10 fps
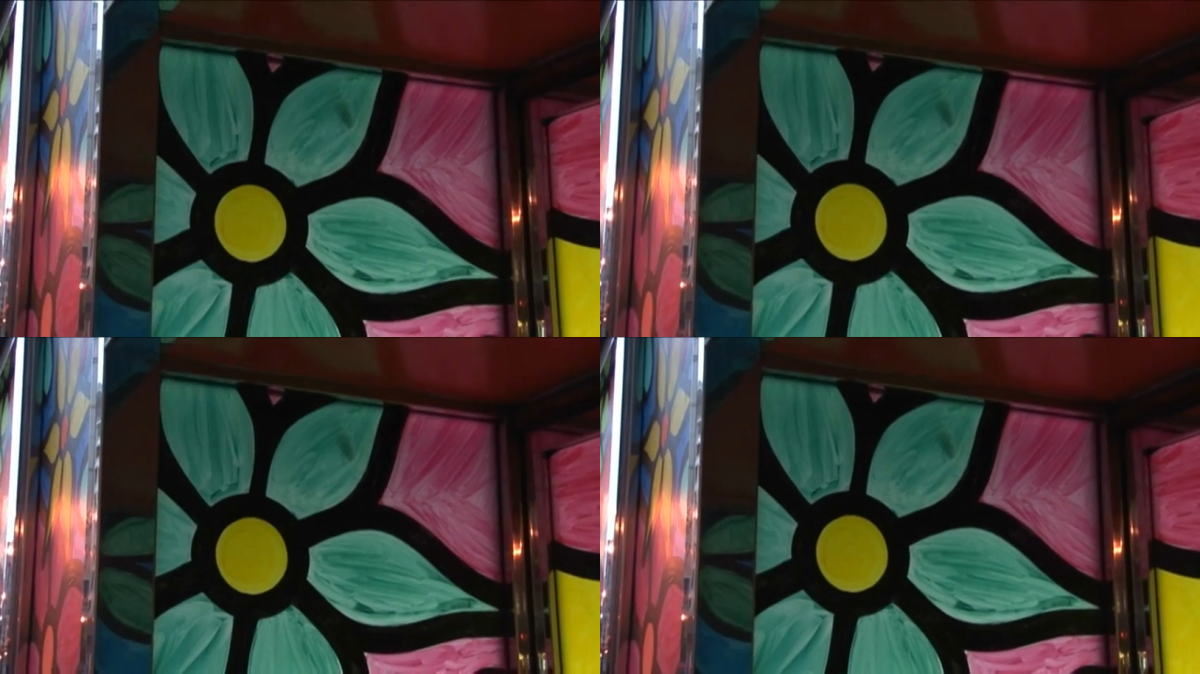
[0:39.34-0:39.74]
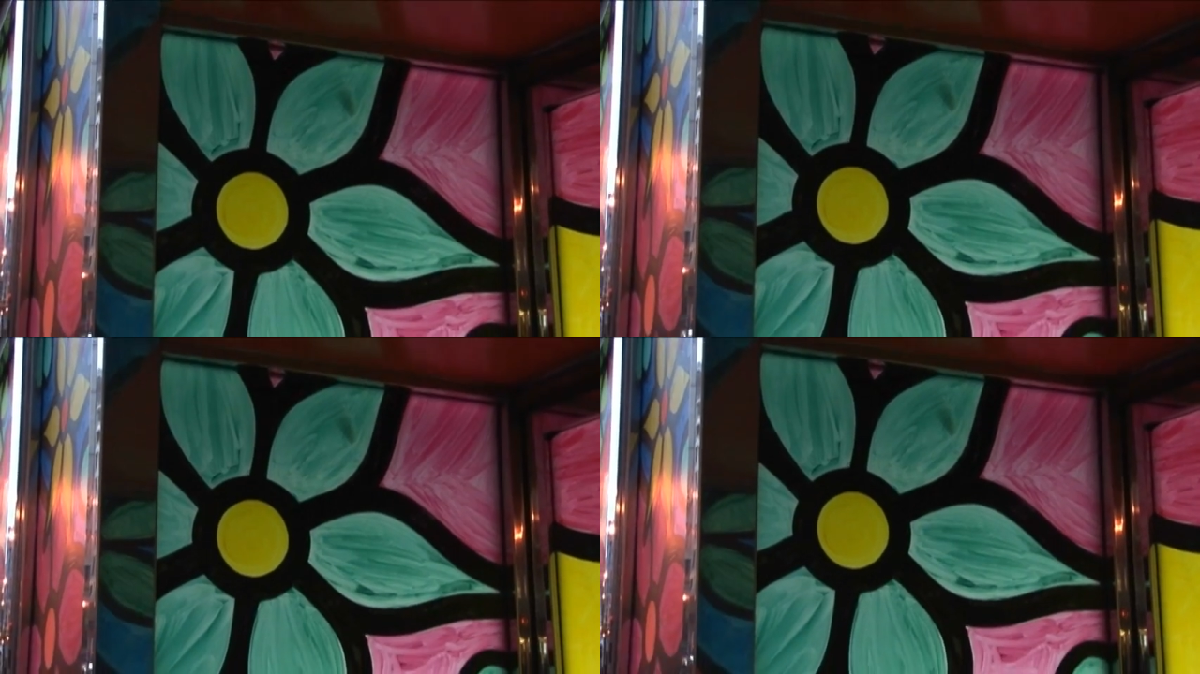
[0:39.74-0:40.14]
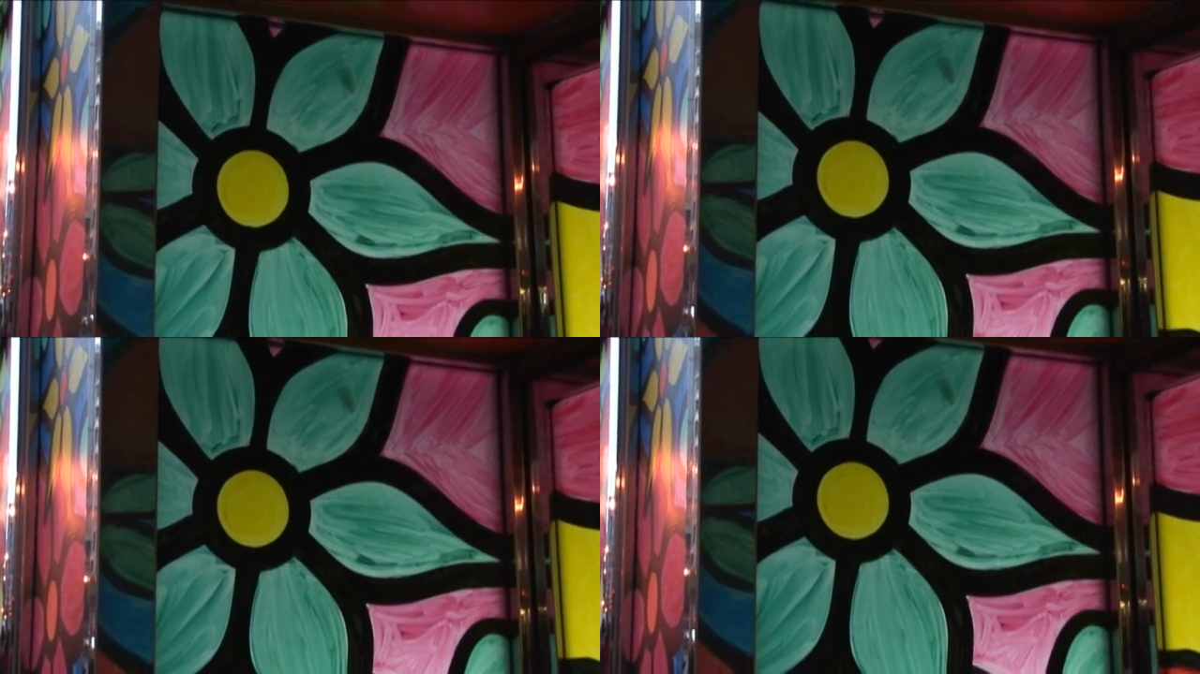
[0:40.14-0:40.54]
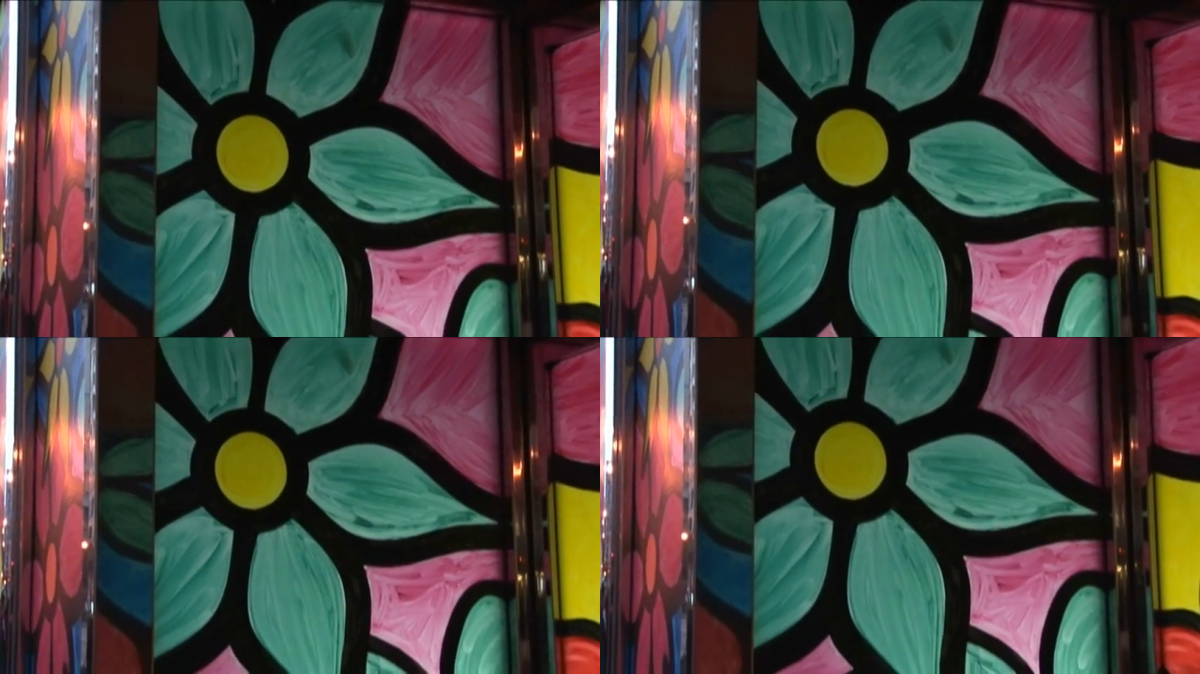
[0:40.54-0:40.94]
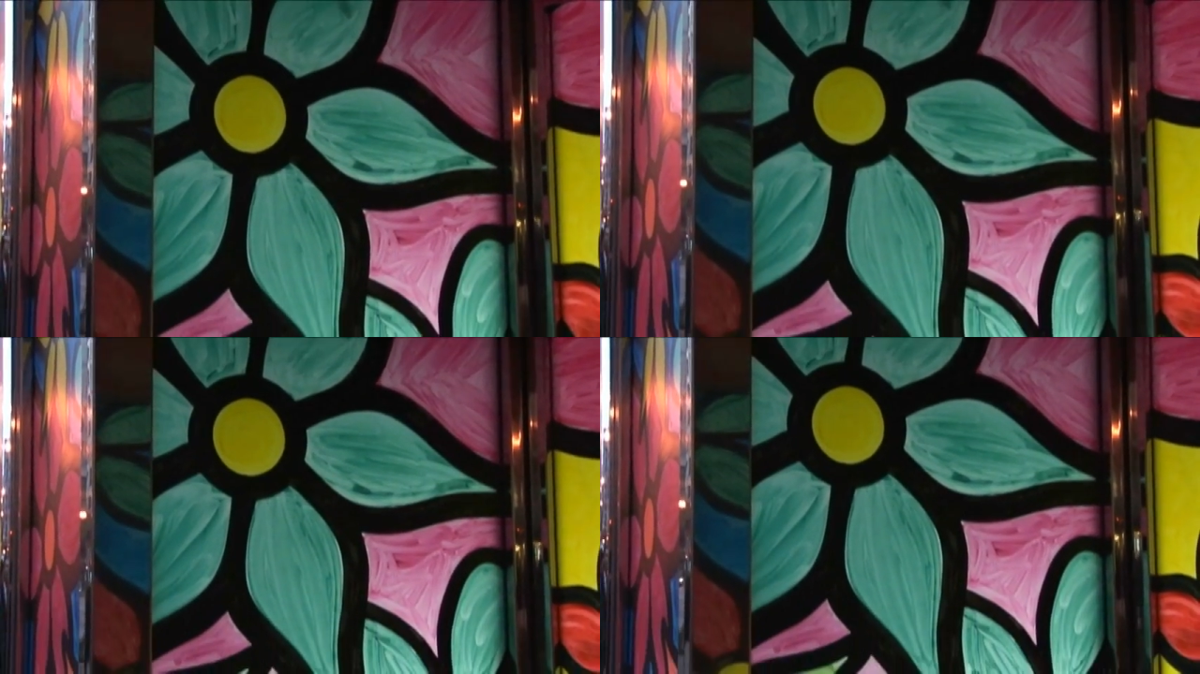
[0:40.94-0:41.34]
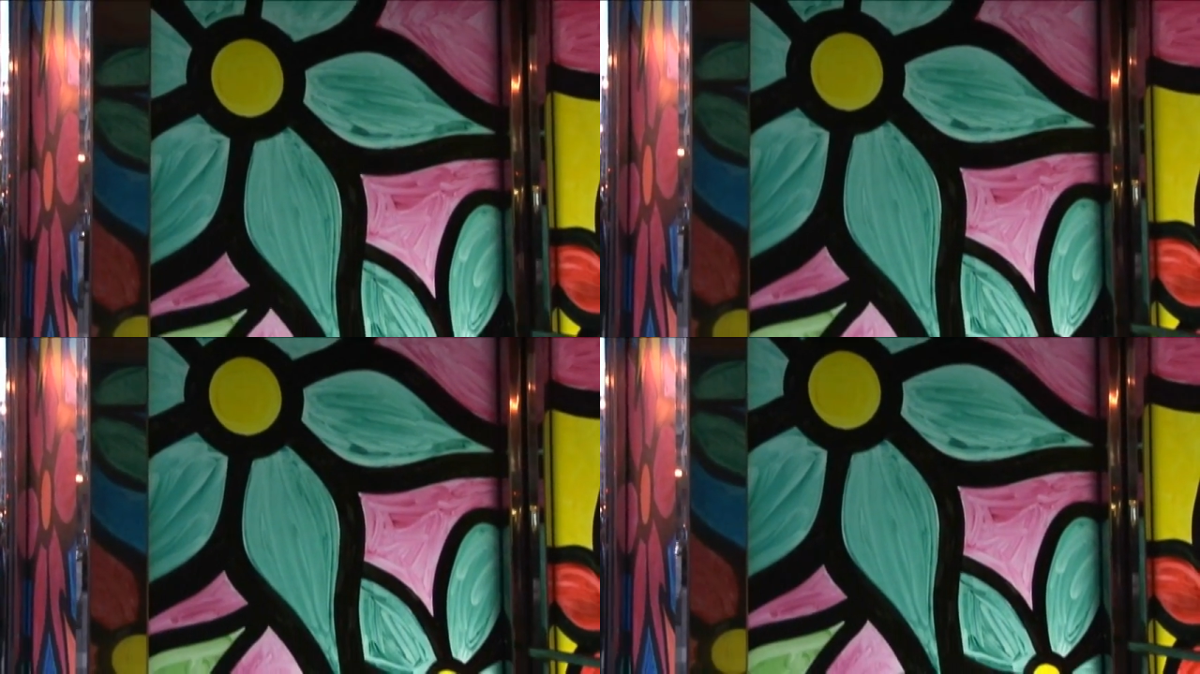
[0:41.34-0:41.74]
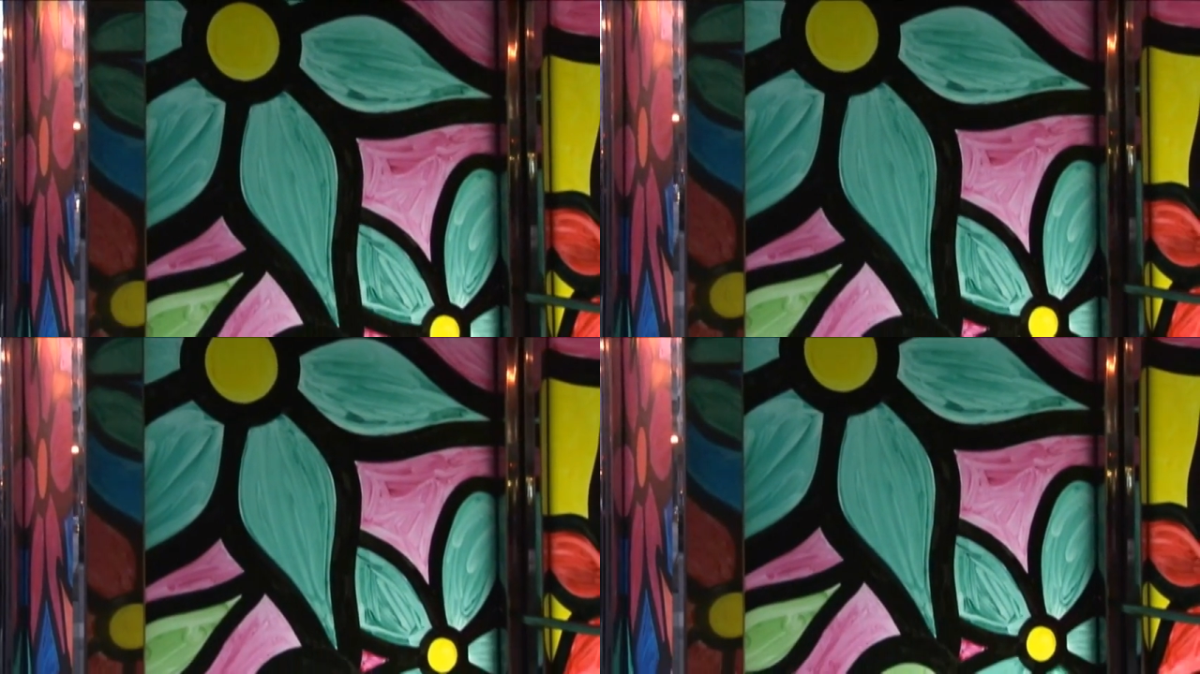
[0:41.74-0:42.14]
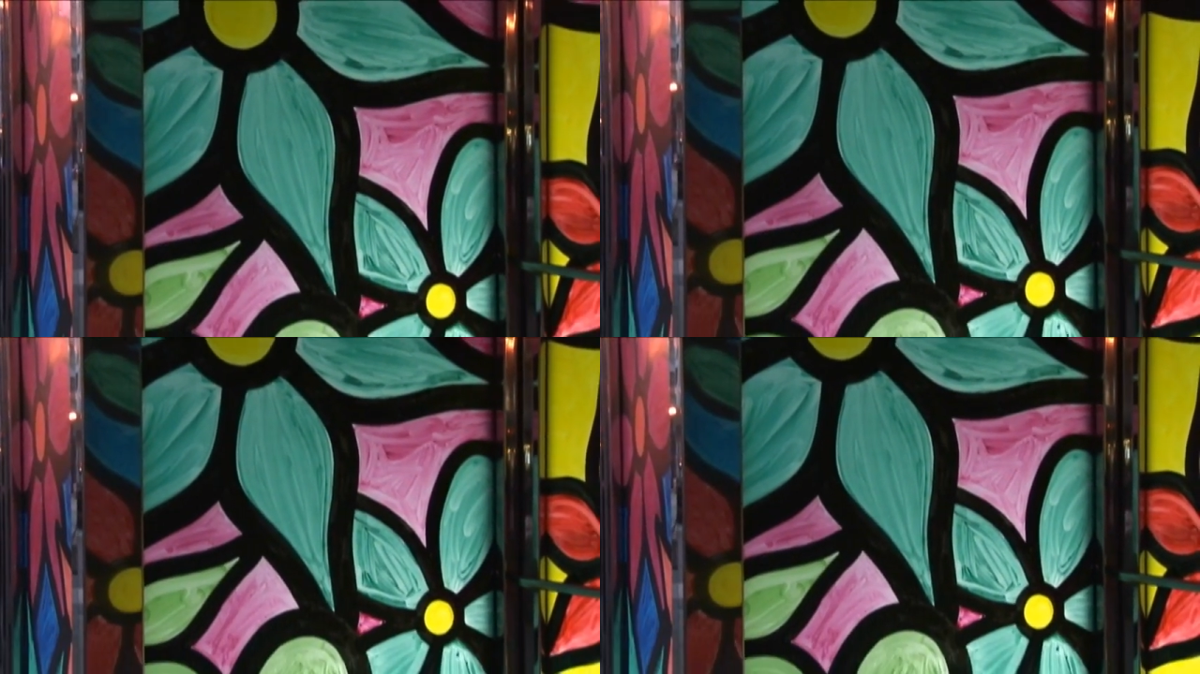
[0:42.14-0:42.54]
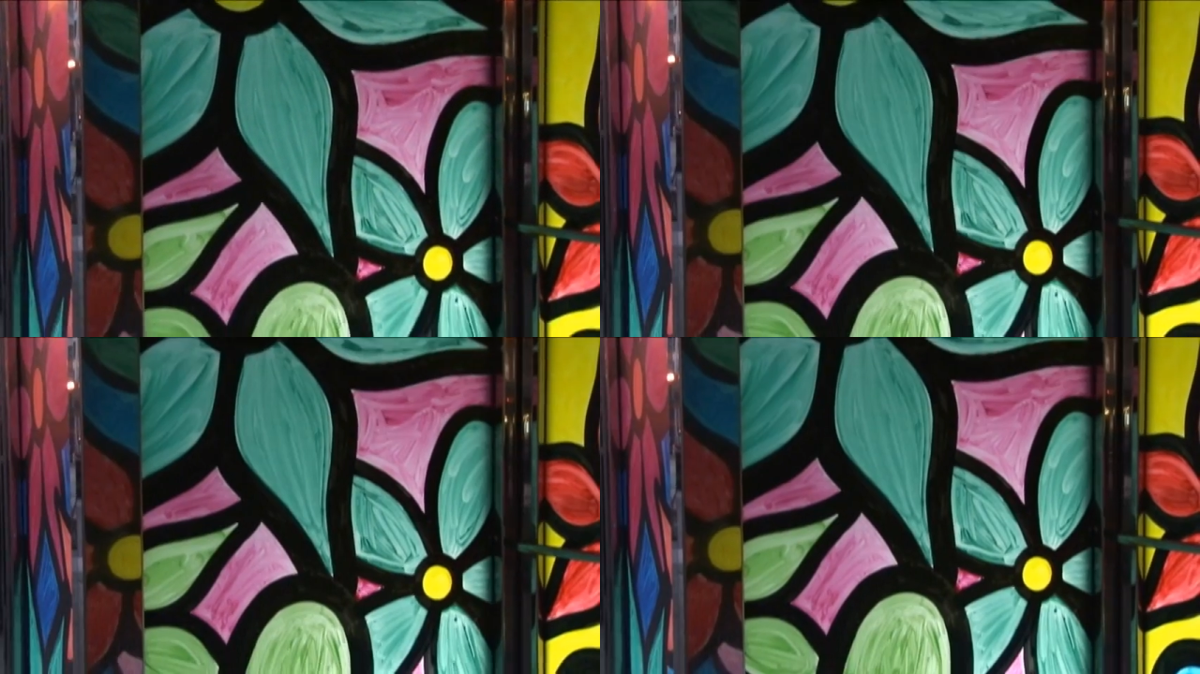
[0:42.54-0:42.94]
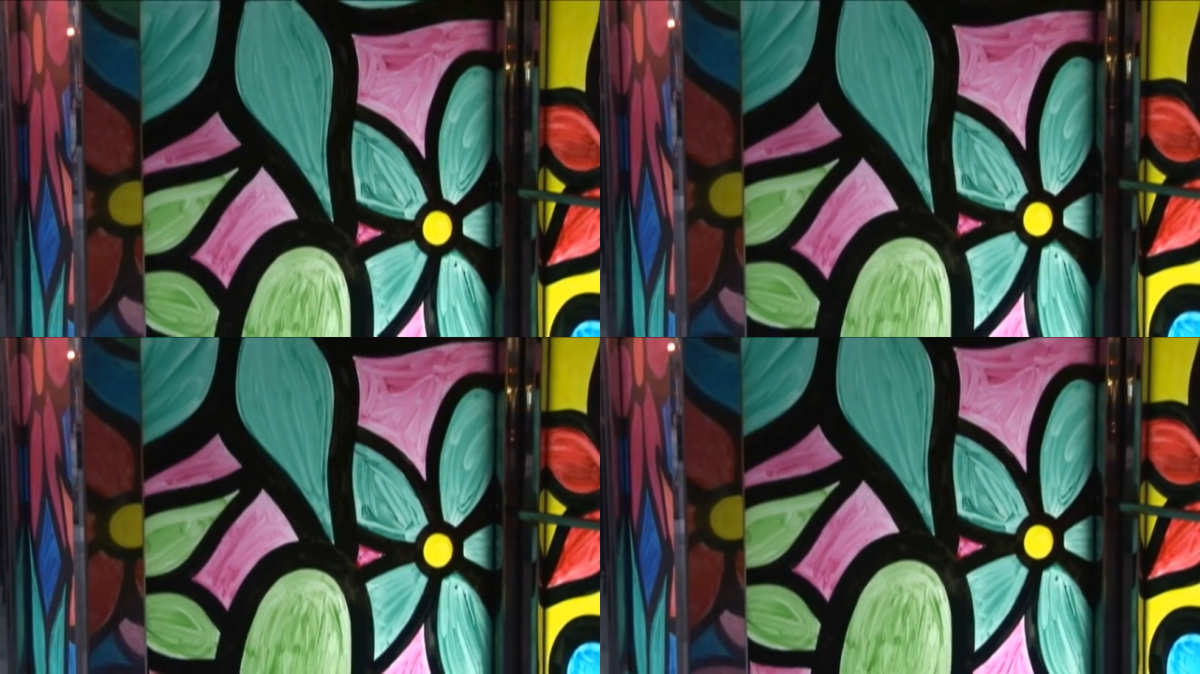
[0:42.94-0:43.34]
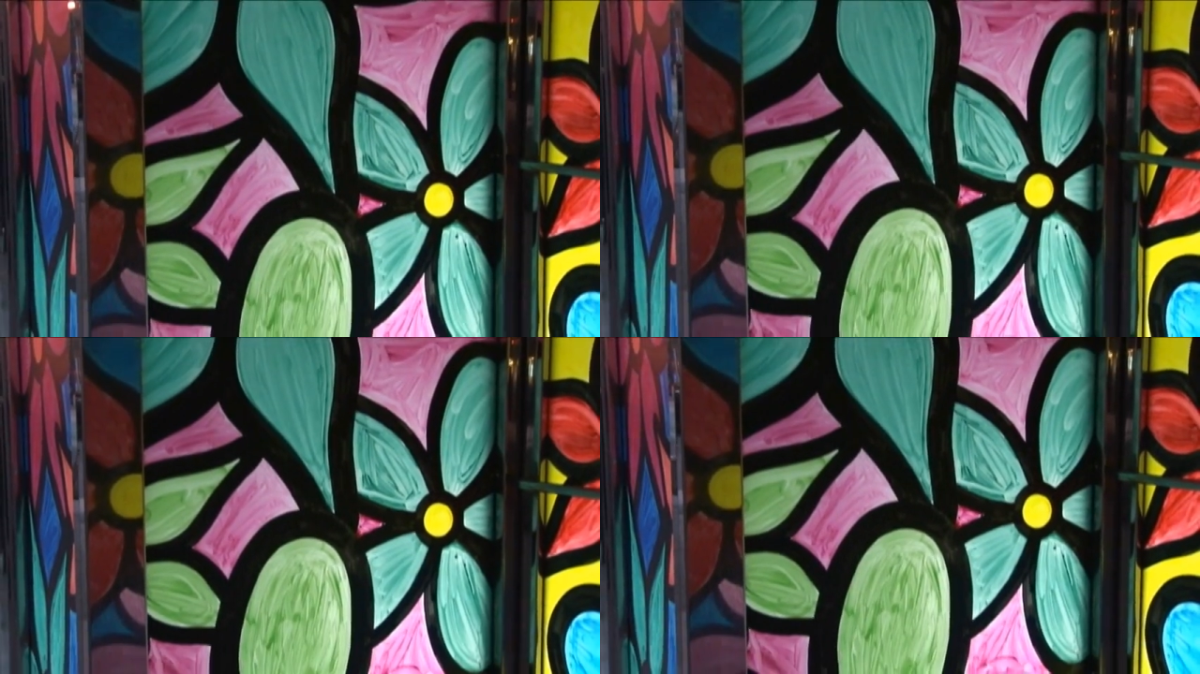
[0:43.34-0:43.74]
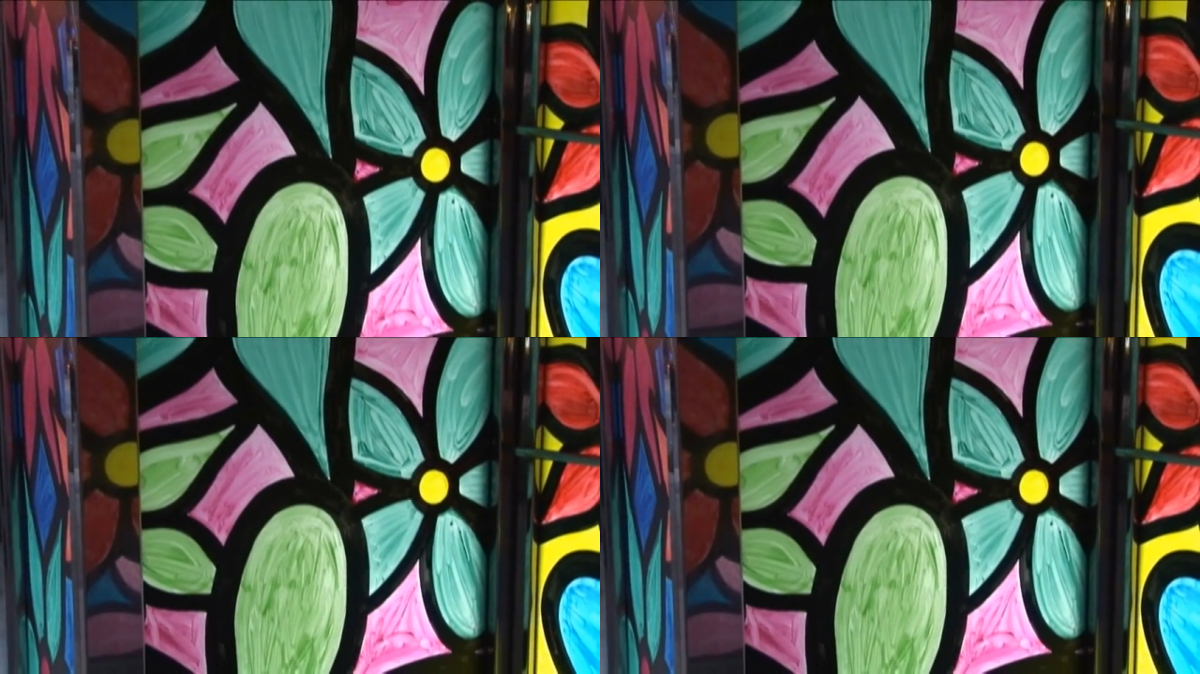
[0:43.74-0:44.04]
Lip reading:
Nobody's mouth can be seen.